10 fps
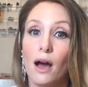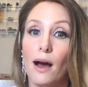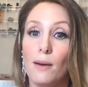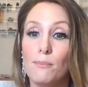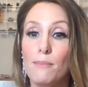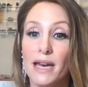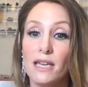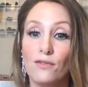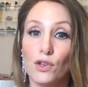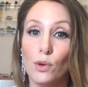Um, many
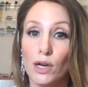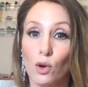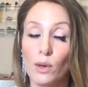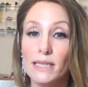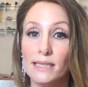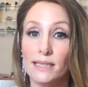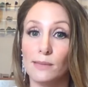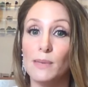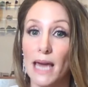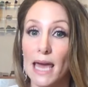of you are going to
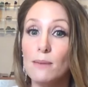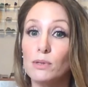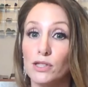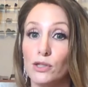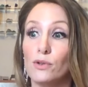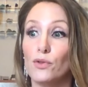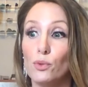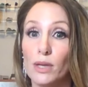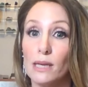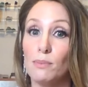be able to, if you
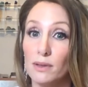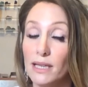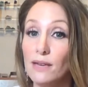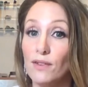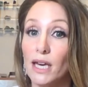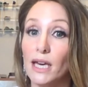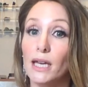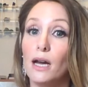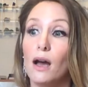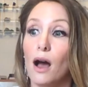really believe it,
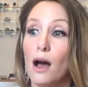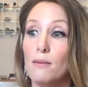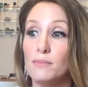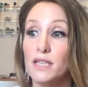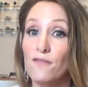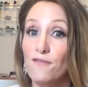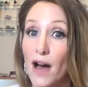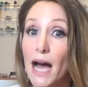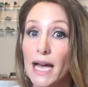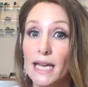um, to
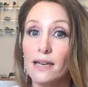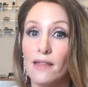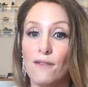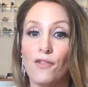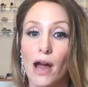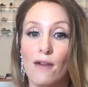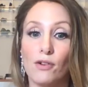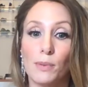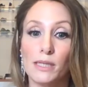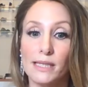find that forever
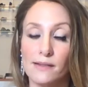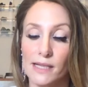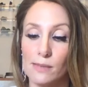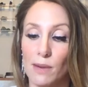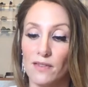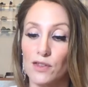person this month.